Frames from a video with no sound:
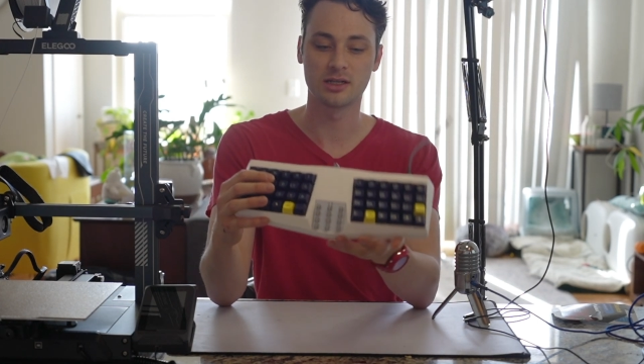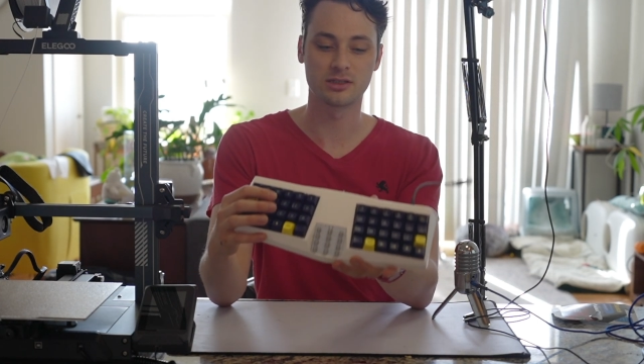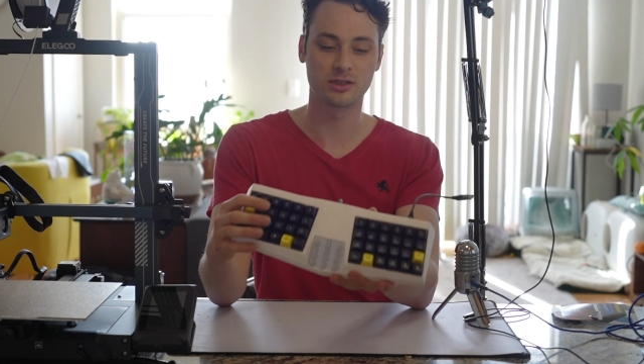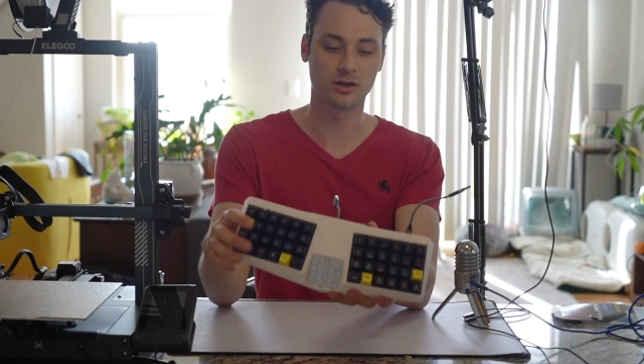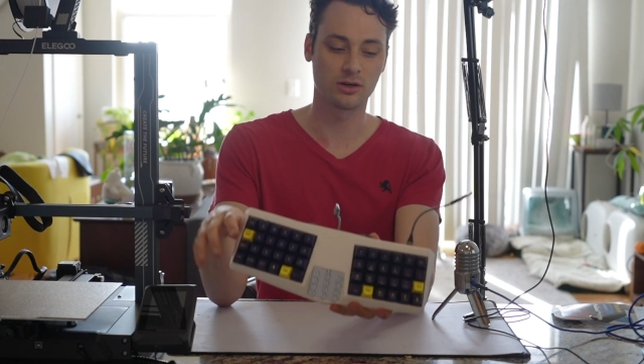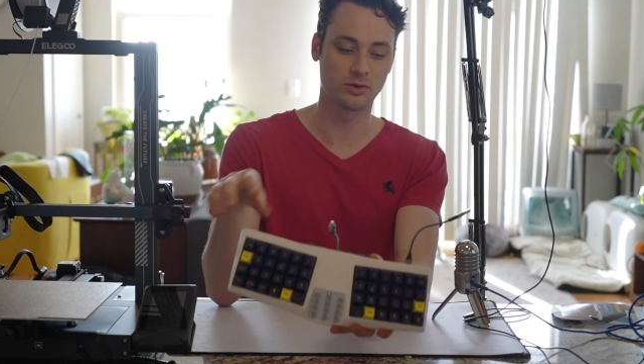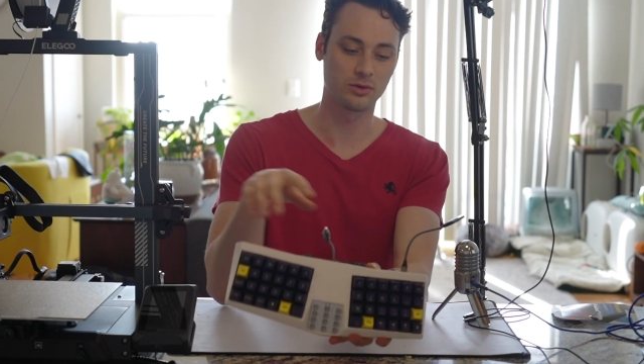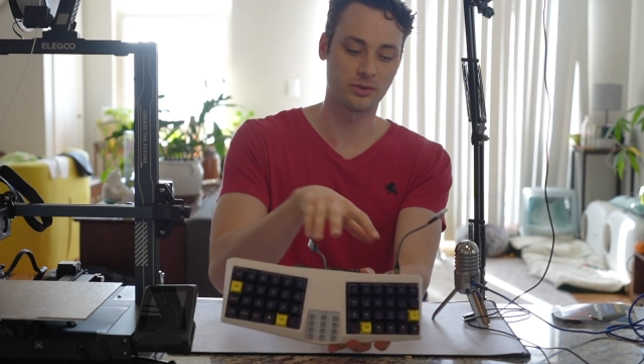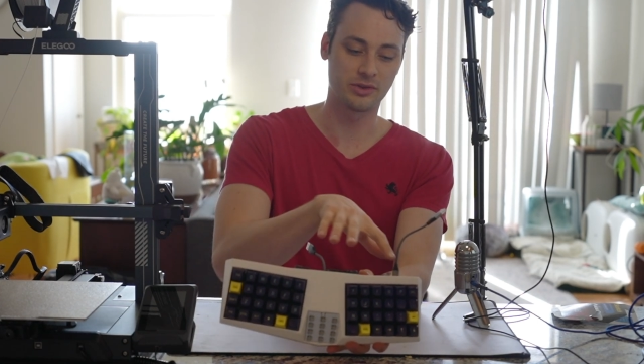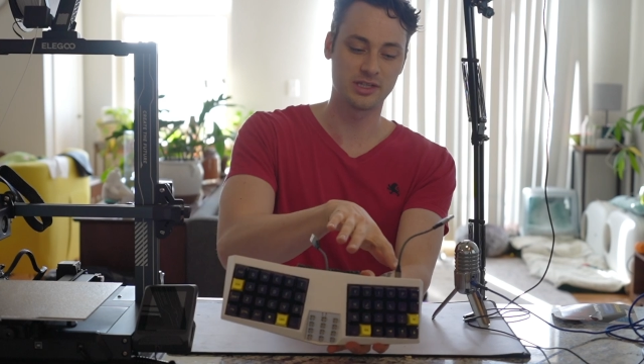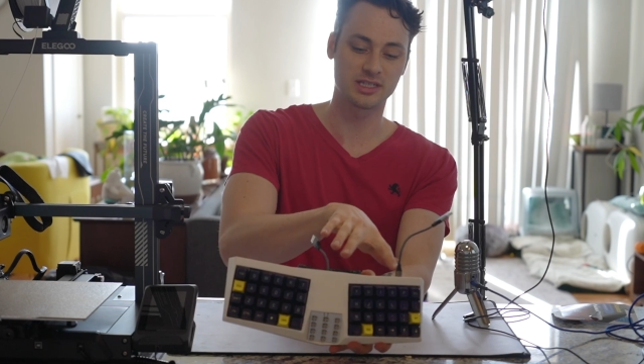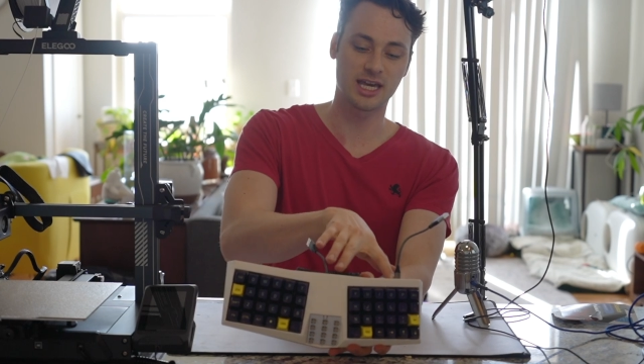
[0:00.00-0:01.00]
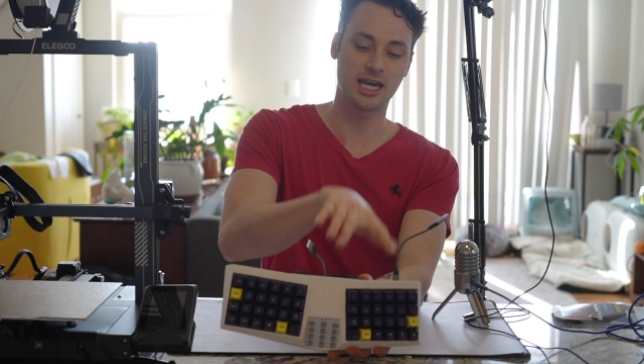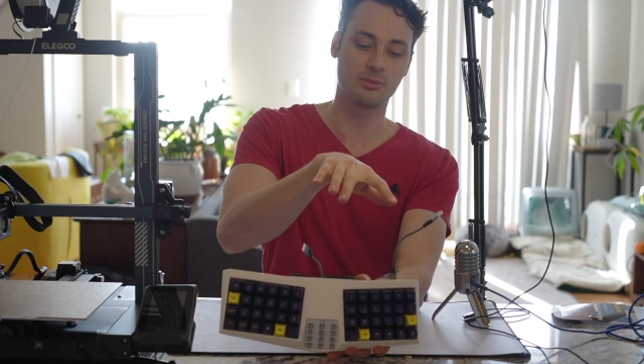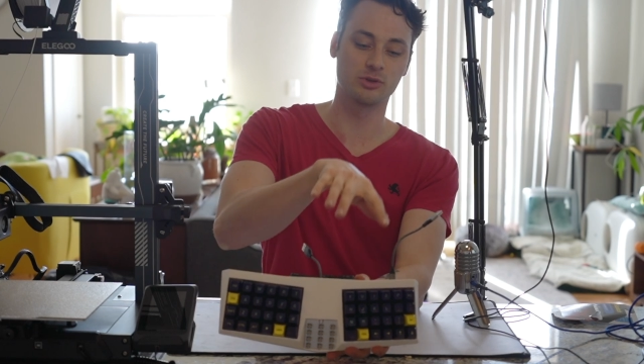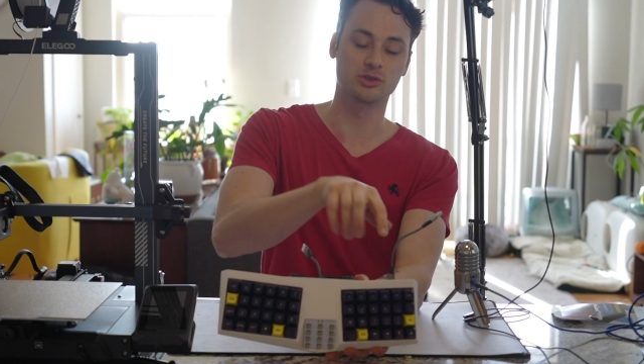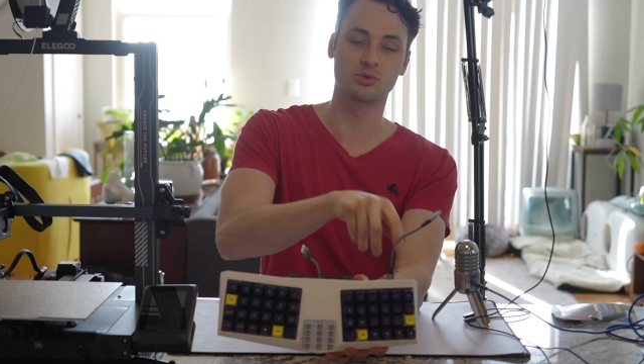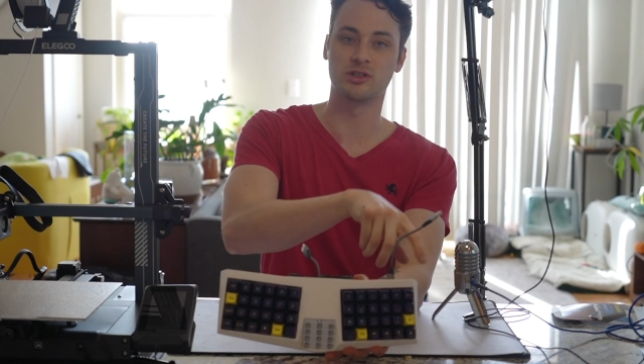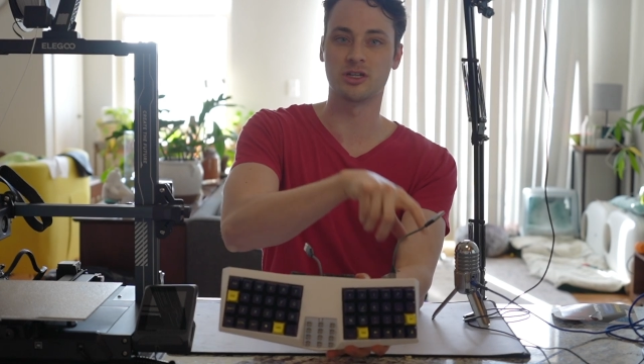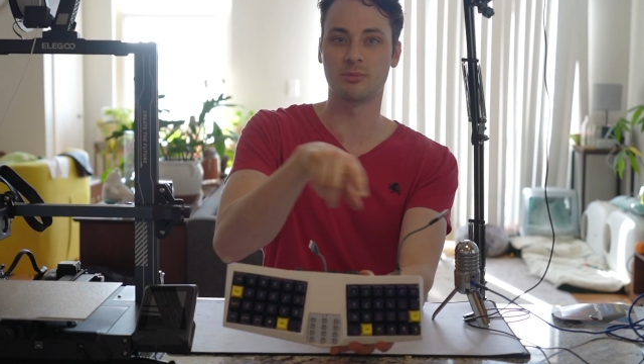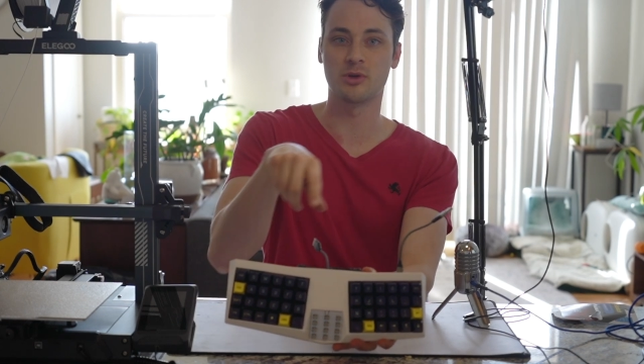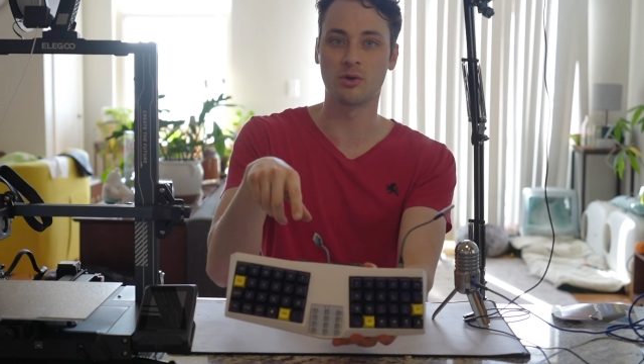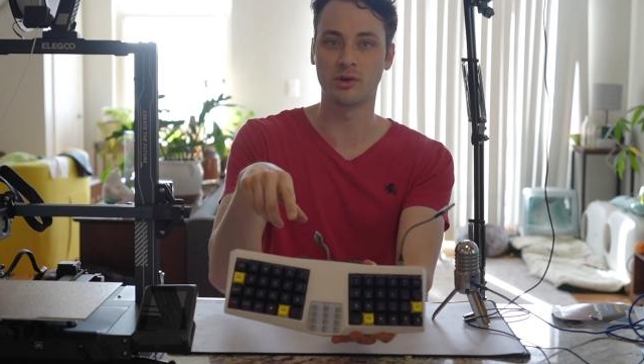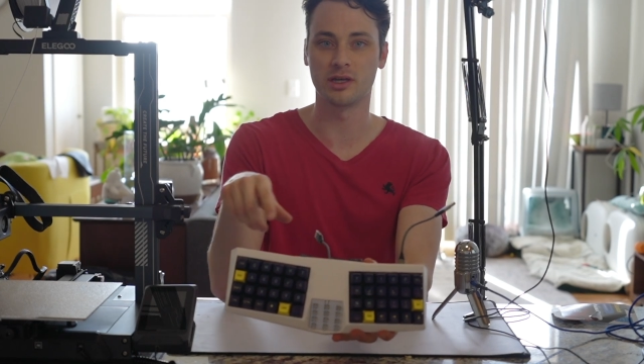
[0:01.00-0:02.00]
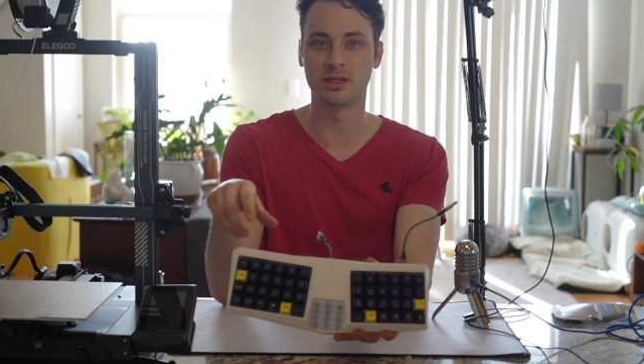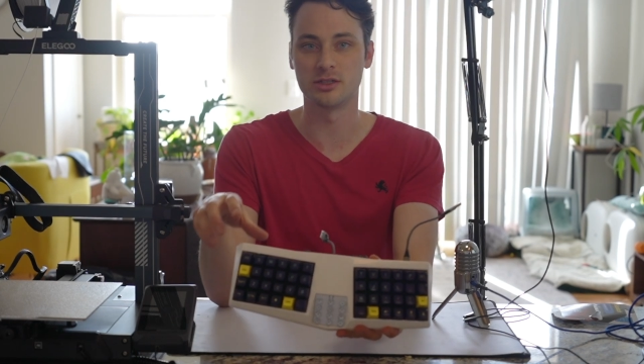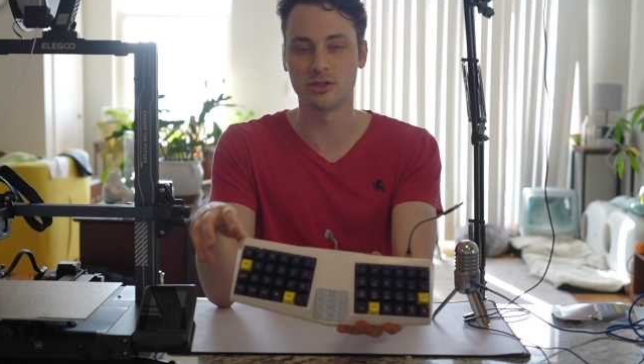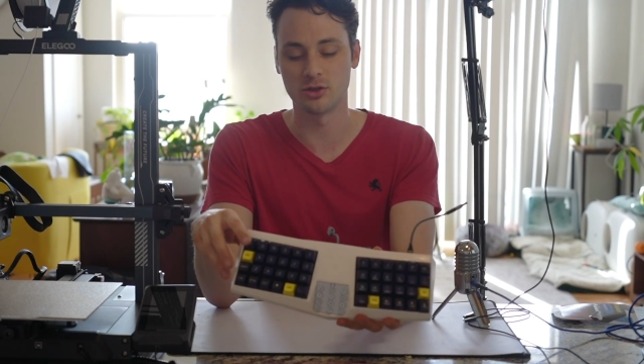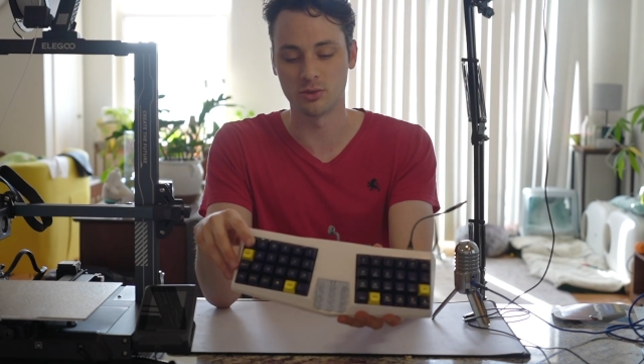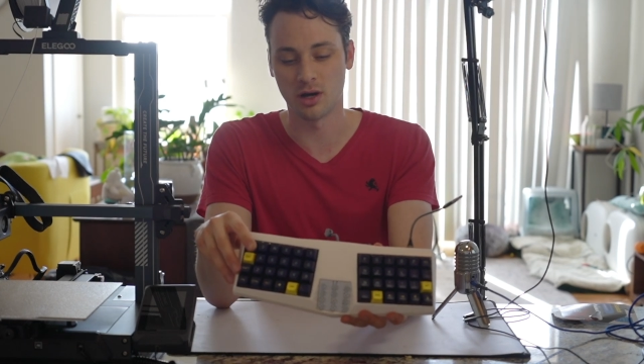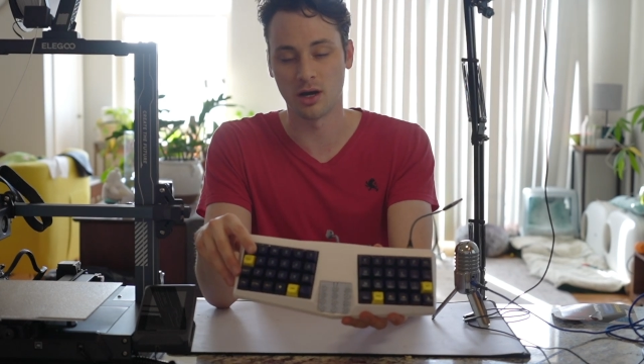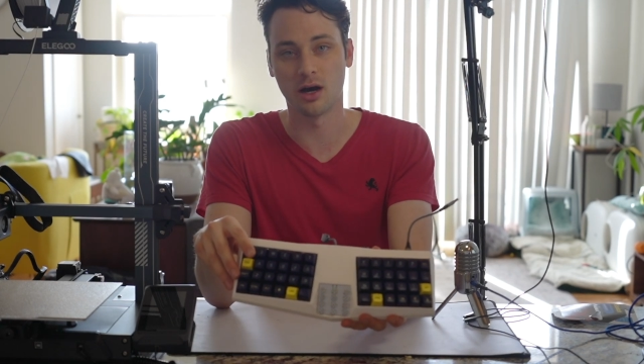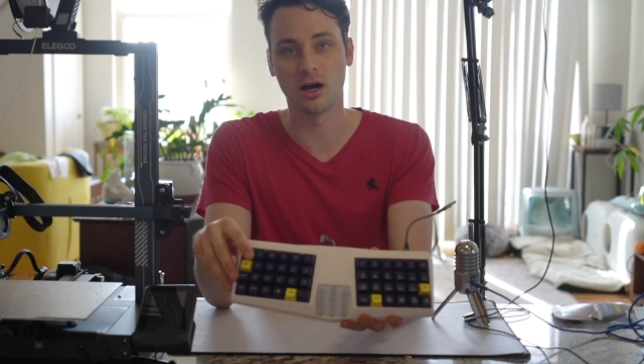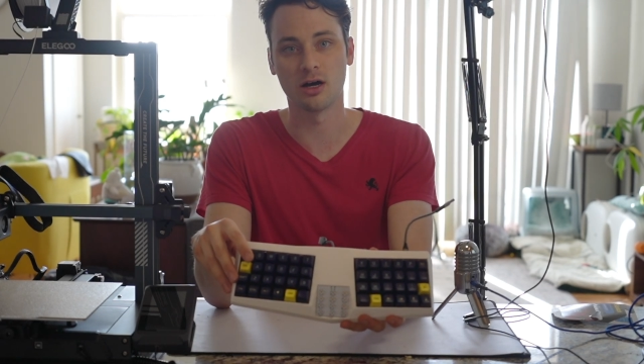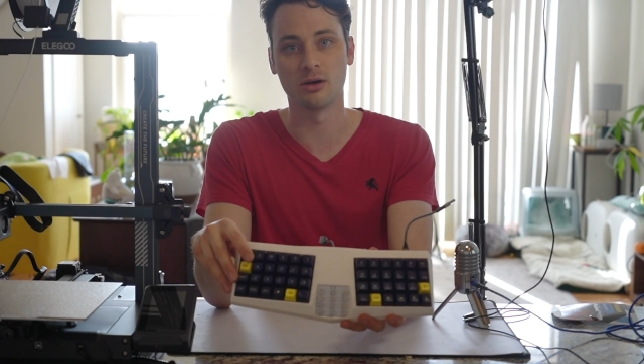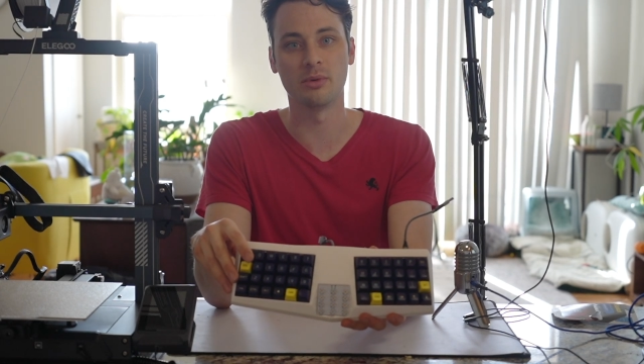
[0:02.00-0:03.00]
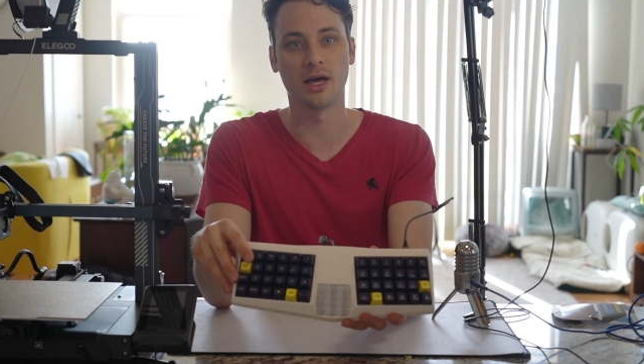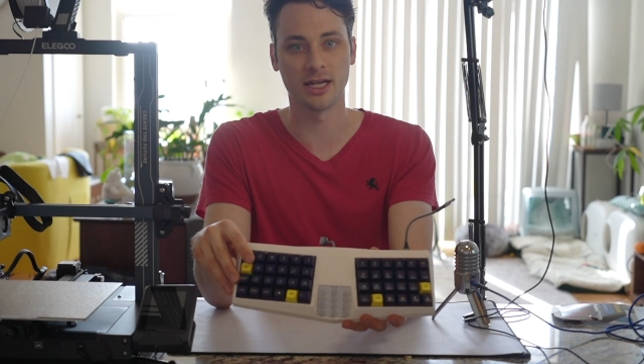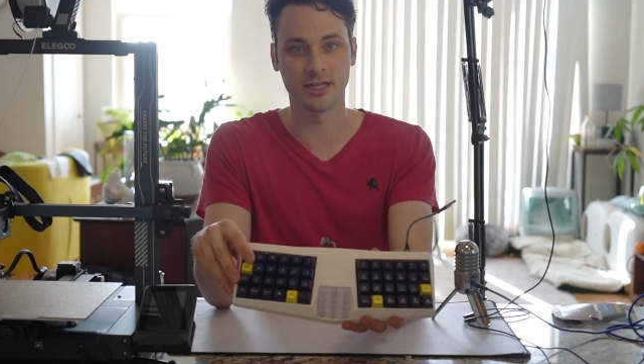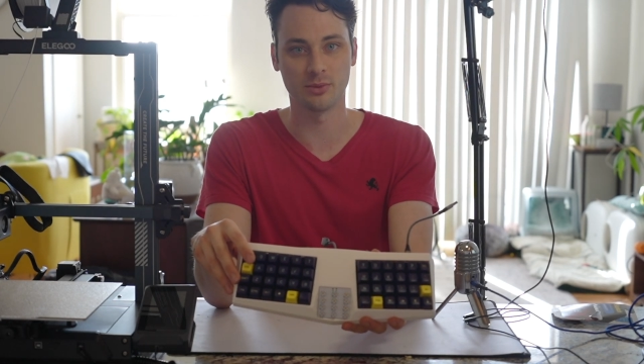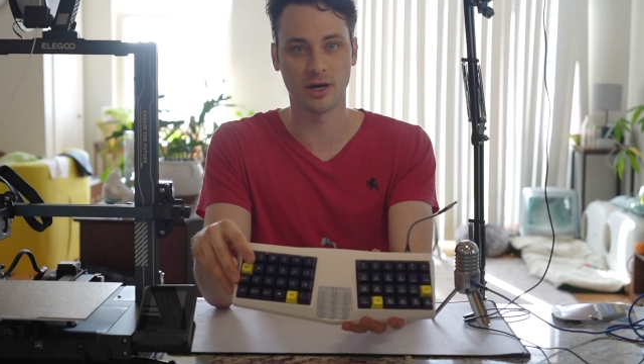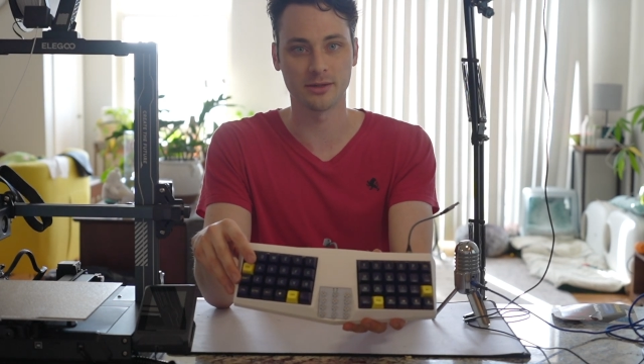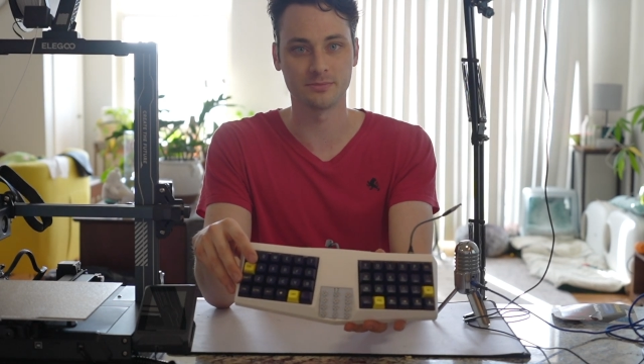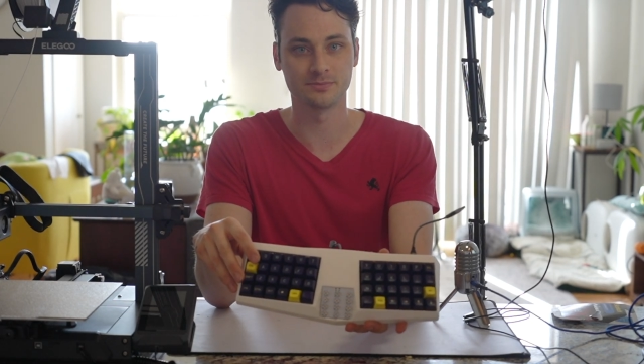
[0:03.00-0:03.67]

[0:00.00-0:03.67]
So these cables will end up going into a hub anyway.